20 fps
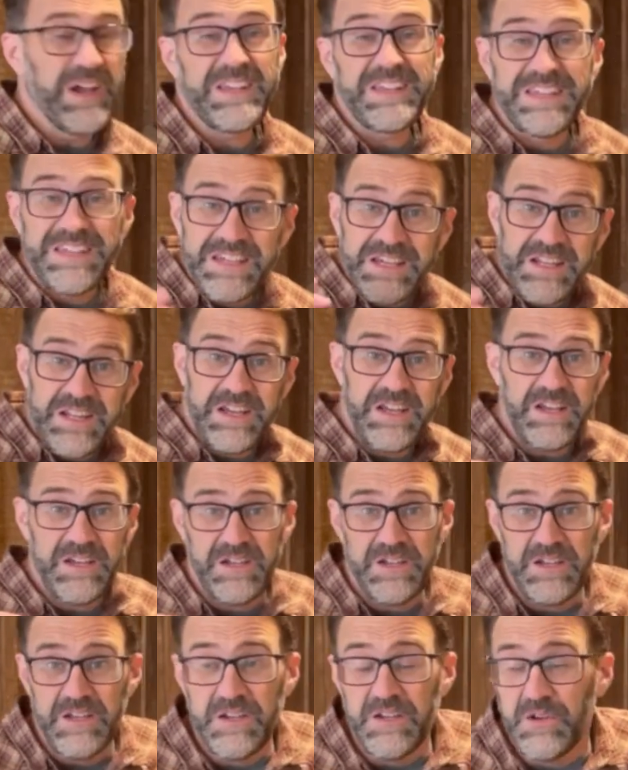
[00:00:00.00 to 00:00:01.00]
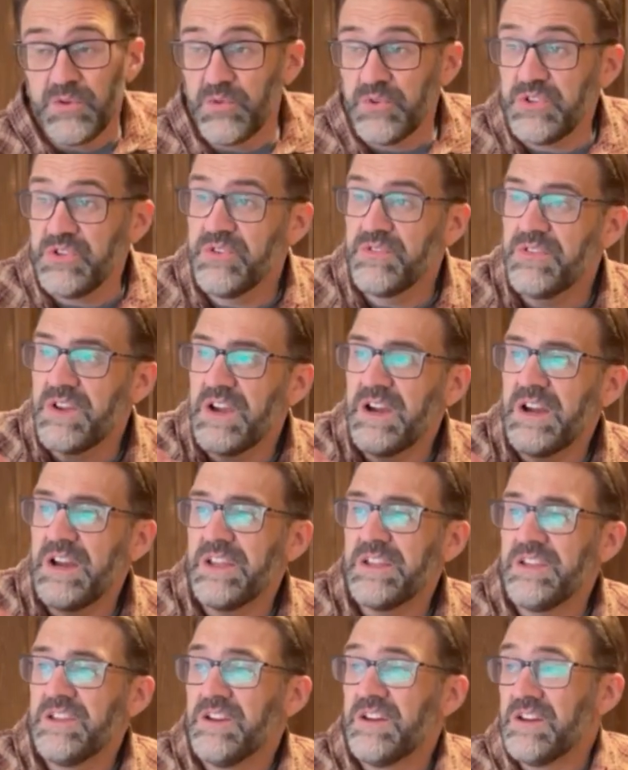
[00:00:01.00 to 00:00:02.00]
get it when you've
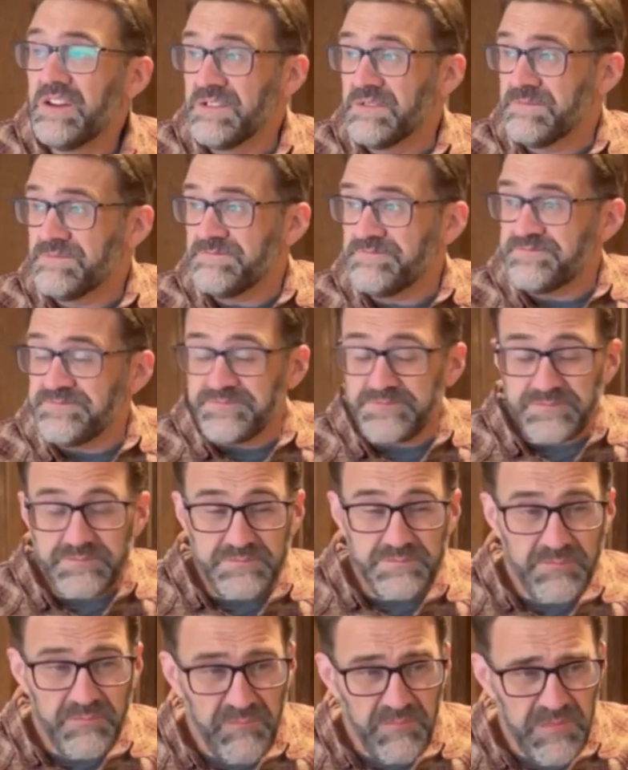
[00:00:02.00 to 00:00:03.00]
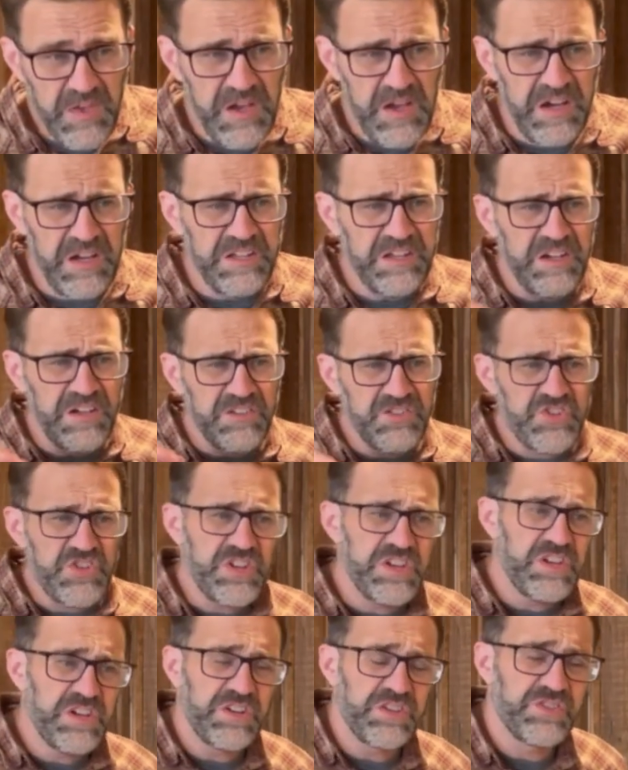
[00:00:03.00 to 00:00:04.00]
got young
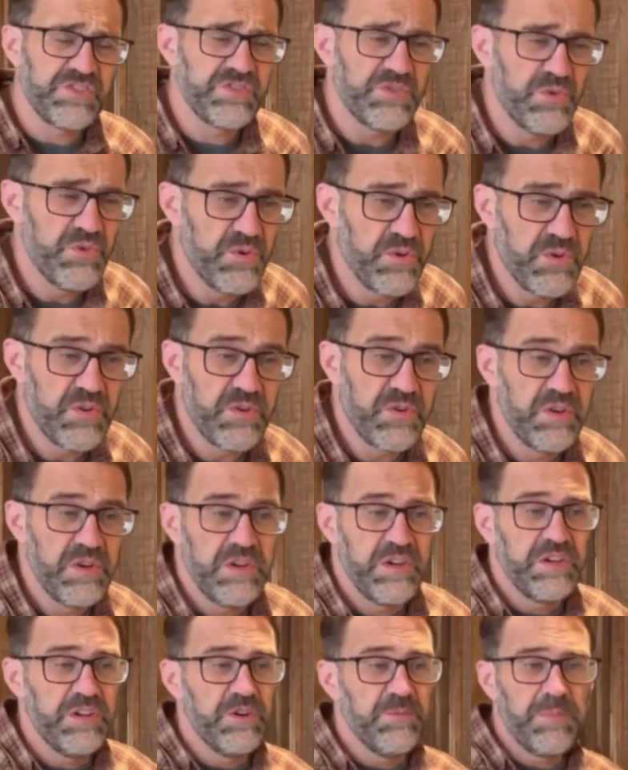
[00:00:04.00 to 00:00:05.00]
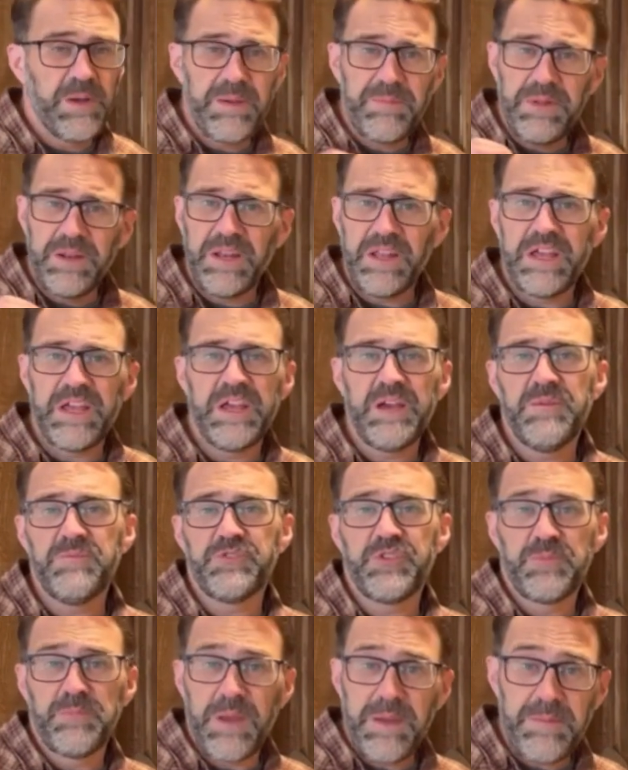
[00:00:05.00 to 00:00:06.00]
chicks or, you know, baby lambs
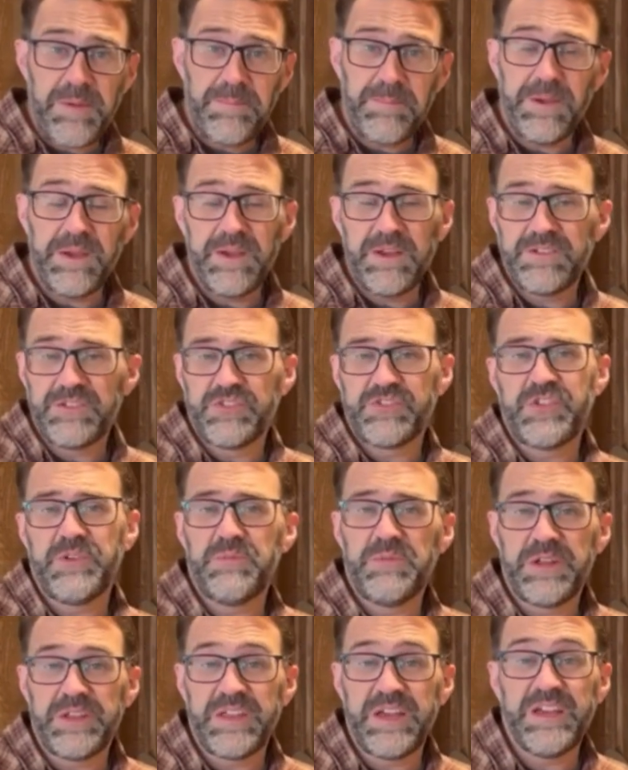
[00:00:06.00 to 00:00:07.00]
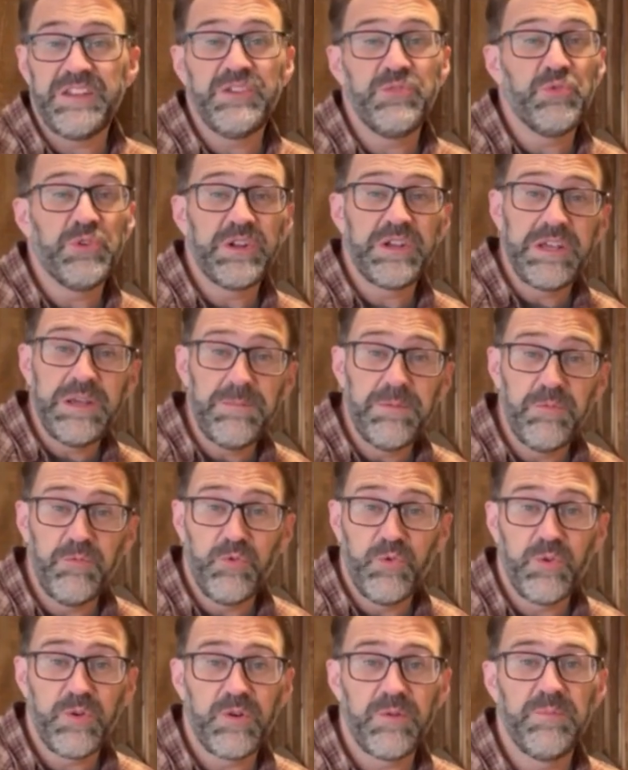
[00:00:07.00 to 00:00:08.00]
or baby pigs or something like that, and you want to keep them
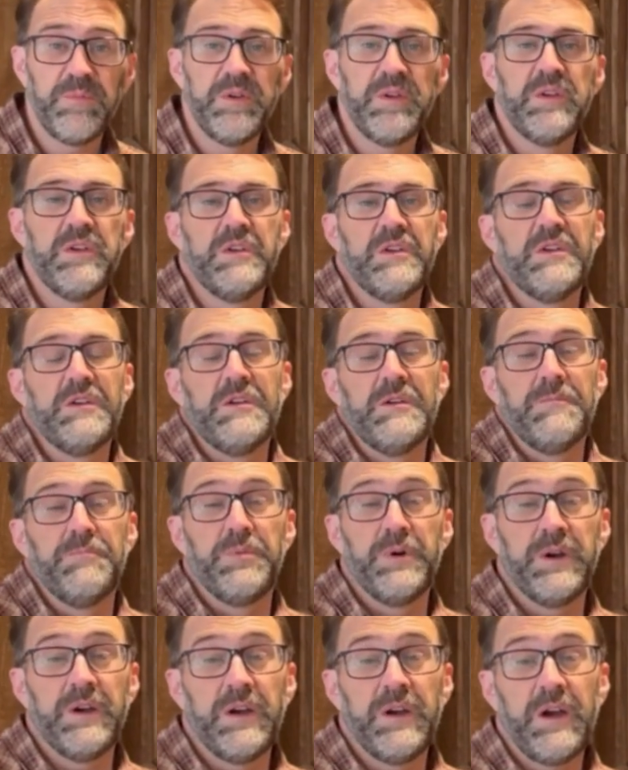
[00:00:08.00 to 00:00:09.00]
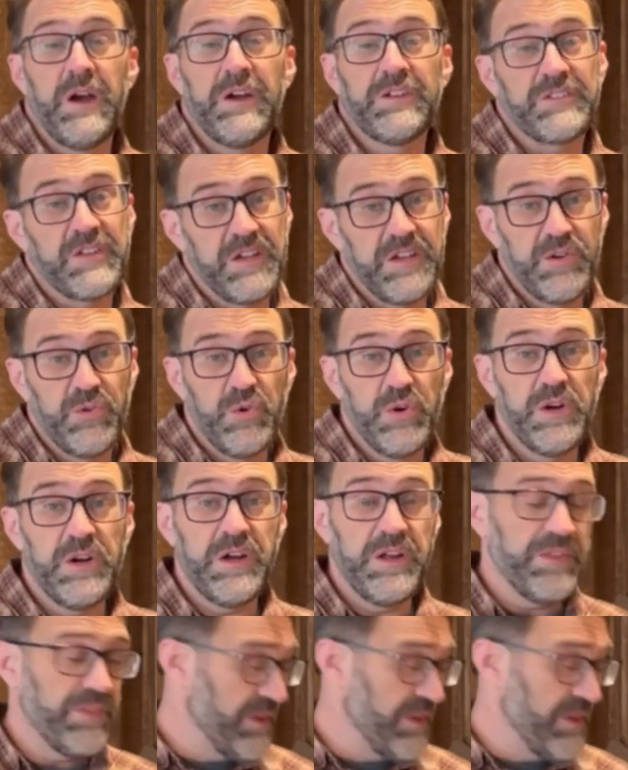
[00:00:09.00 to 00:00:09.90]
warm. But I tell you what,